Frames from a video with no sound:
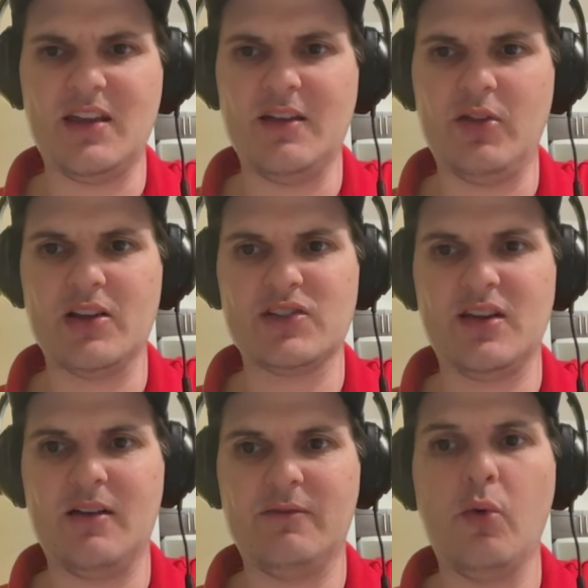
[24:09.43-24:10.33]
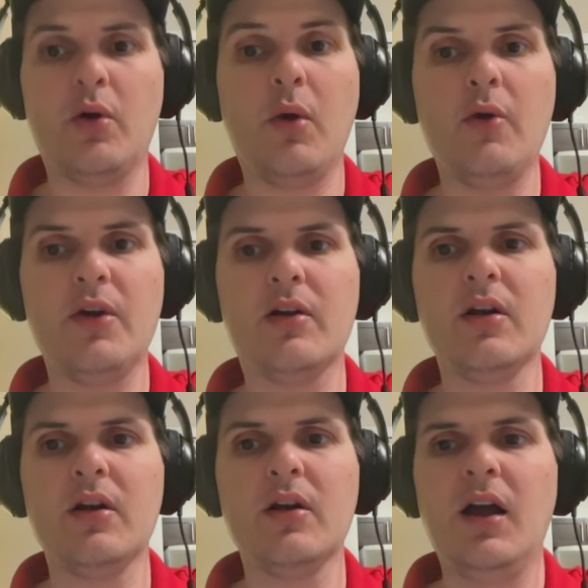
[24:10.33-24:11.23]
They've lost uh, four in a row here,
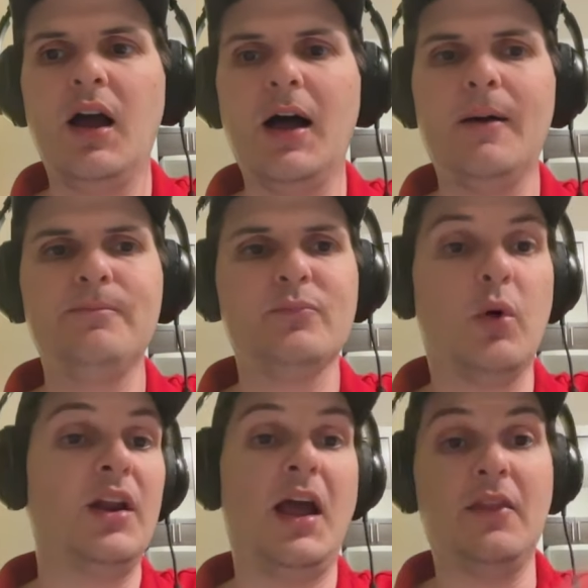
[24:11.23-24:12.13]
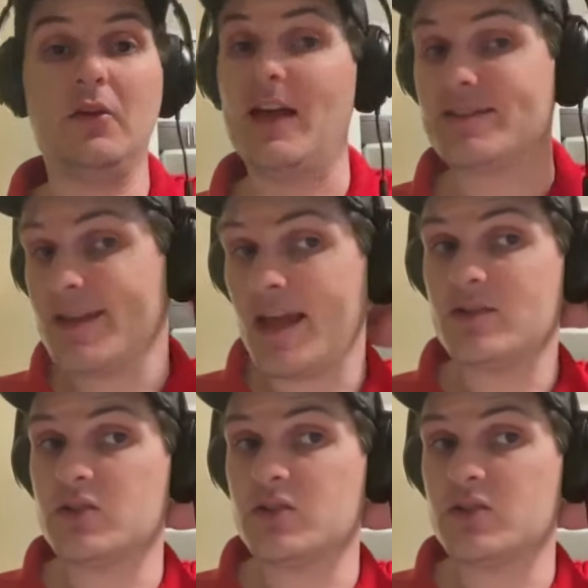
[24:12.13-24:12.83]
um, one and nine in their last ten.